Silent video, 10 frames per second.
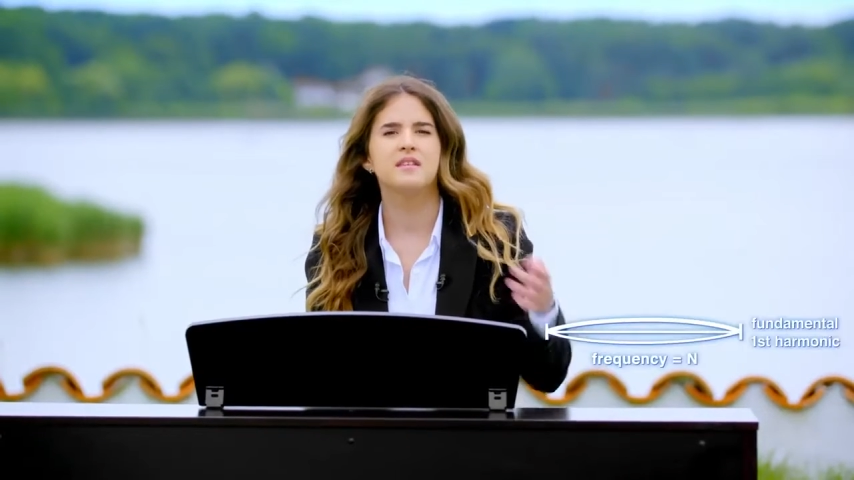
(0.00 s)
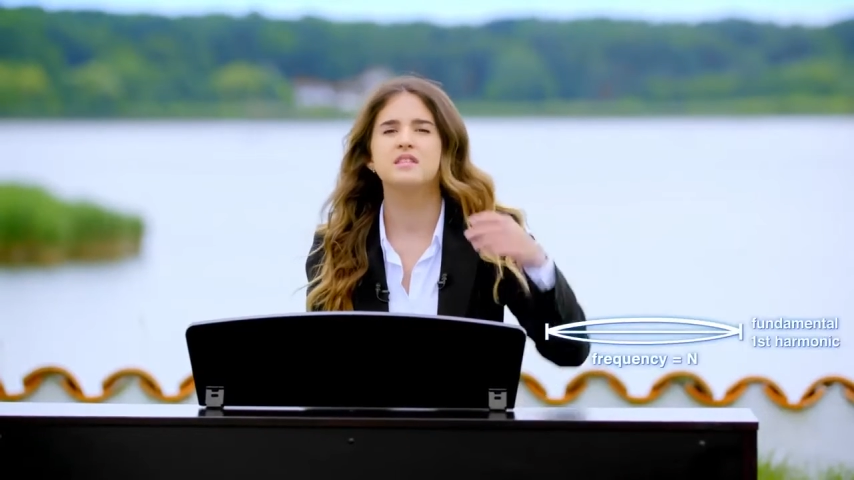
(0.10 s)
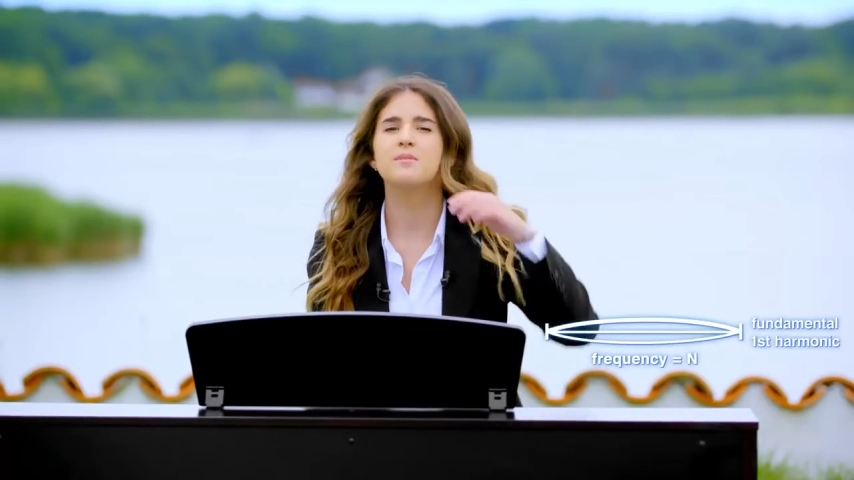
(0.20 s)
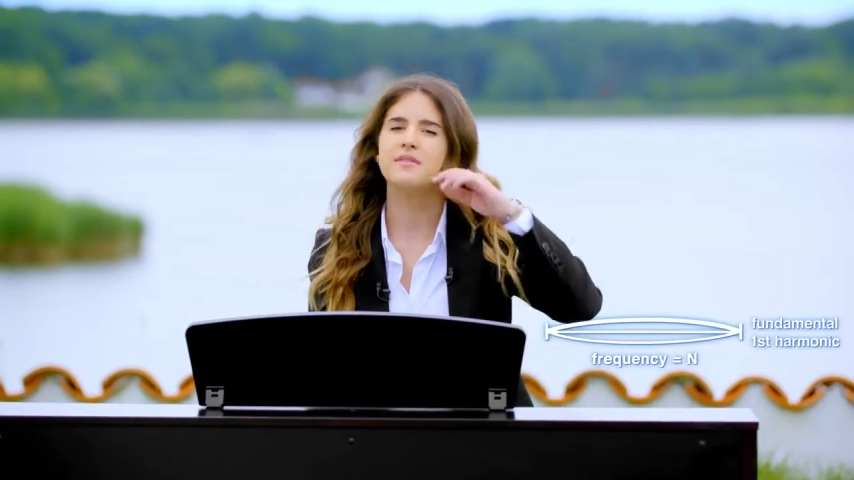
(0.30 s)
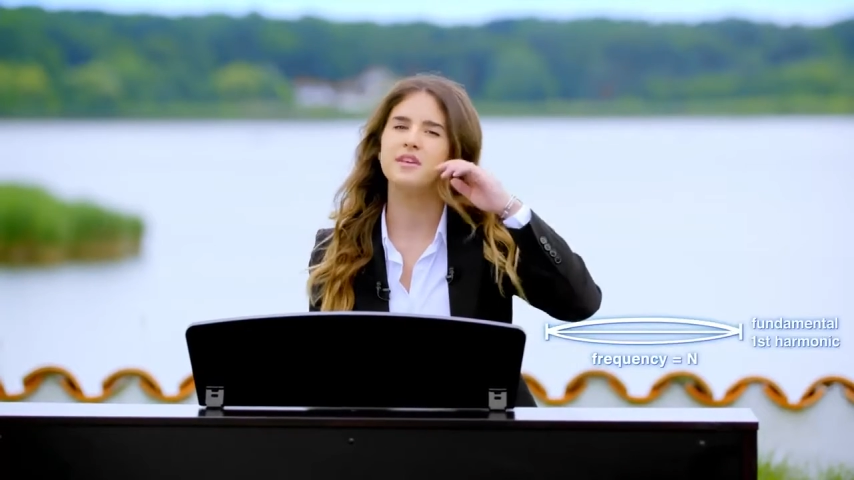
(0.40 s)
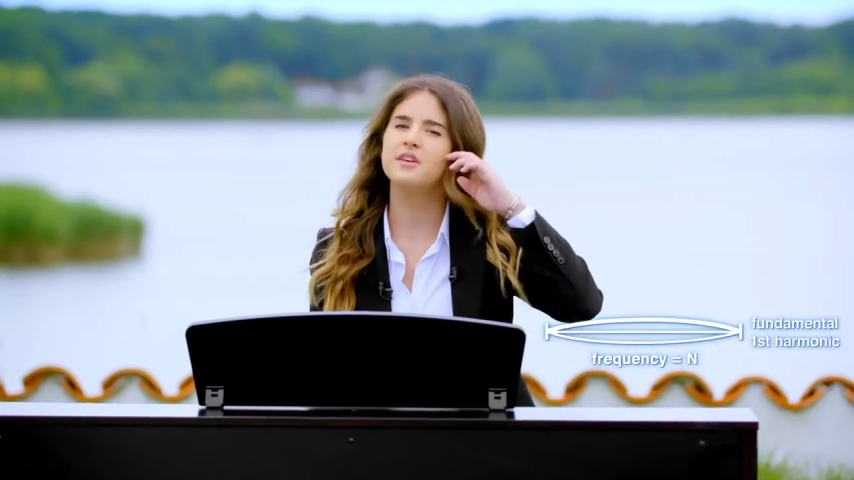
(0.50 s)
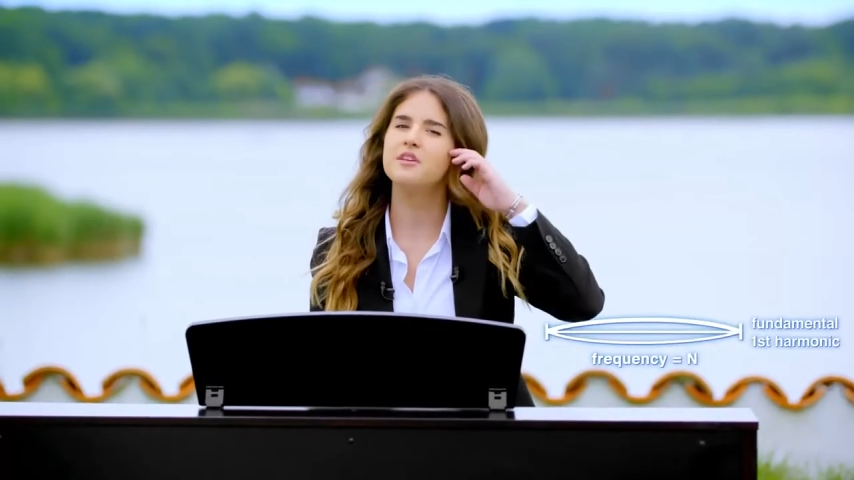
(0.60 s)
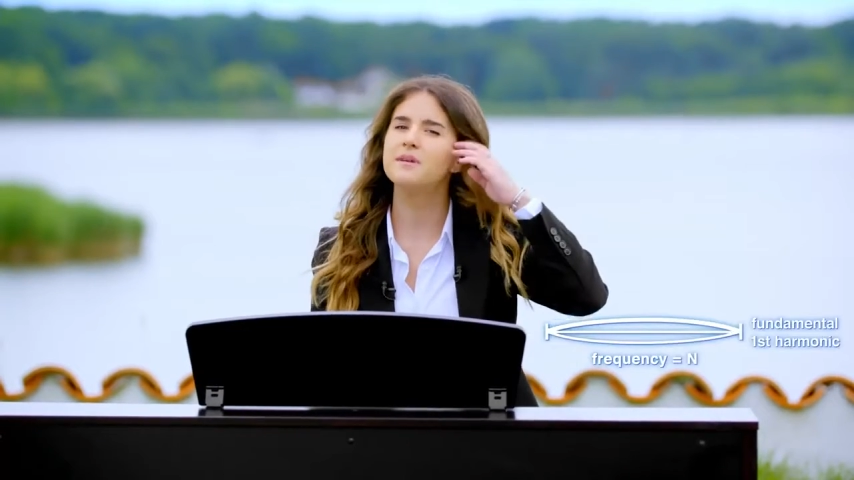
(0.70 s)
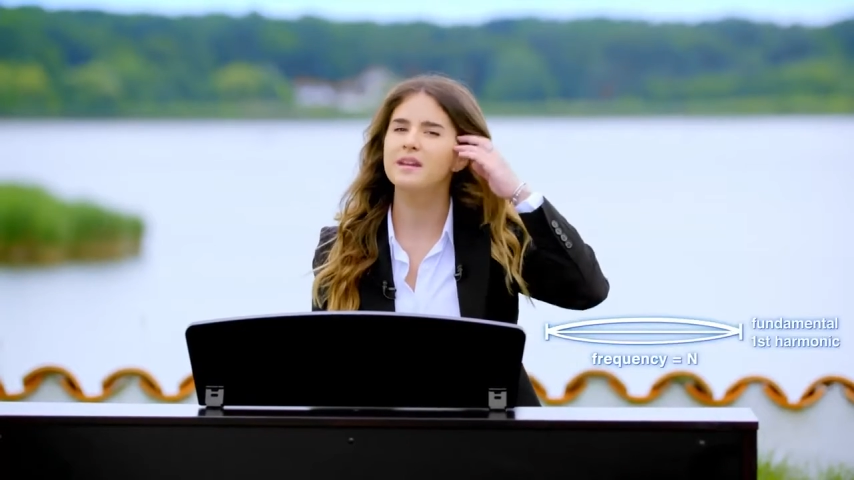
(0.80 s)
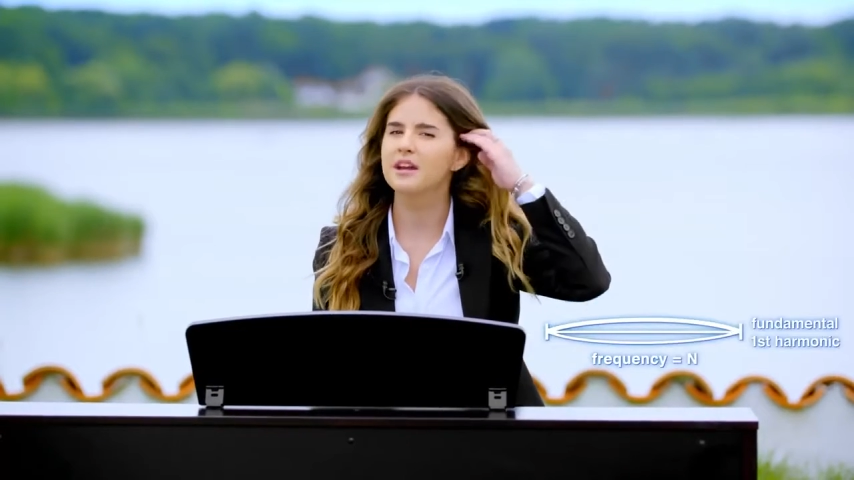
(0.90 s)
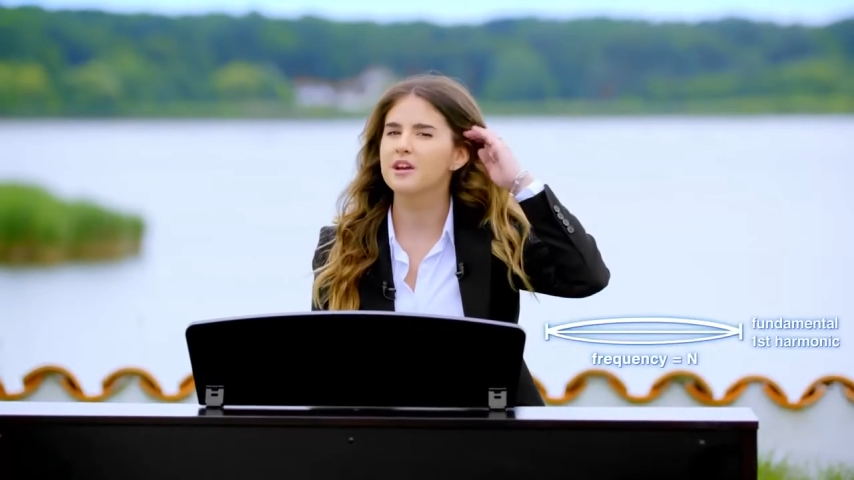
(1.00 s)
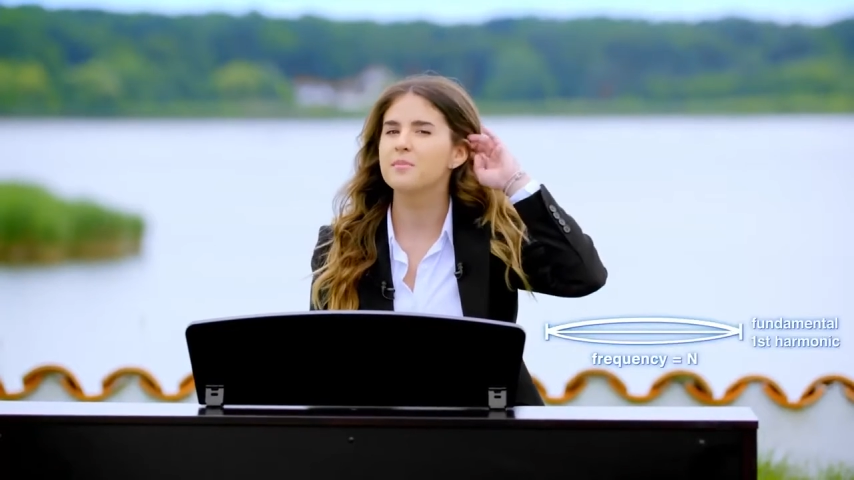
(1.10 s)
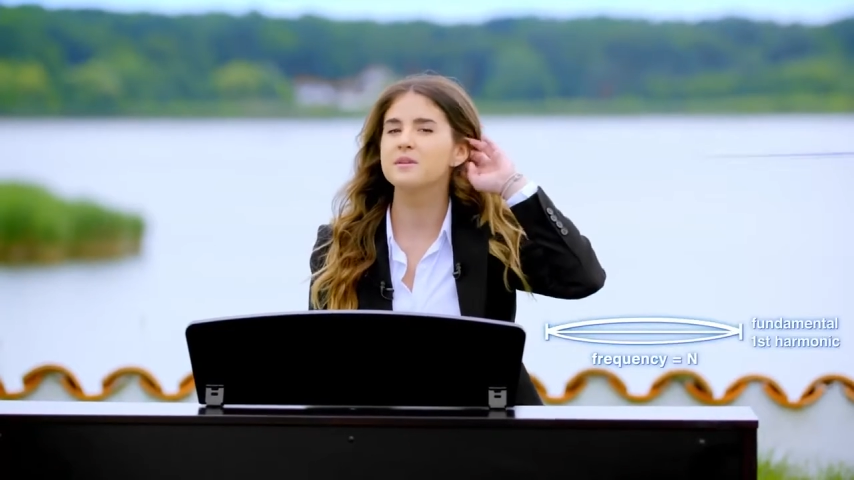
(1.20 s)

This is what the human ear